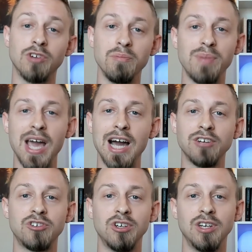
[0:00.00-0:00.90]

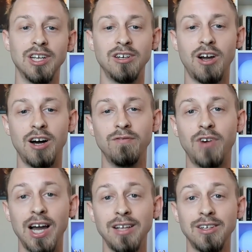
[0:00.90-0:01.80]
compassion and
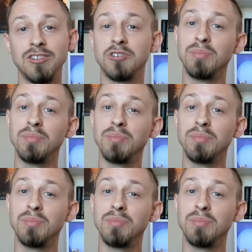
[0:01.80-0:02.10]
nonviolence,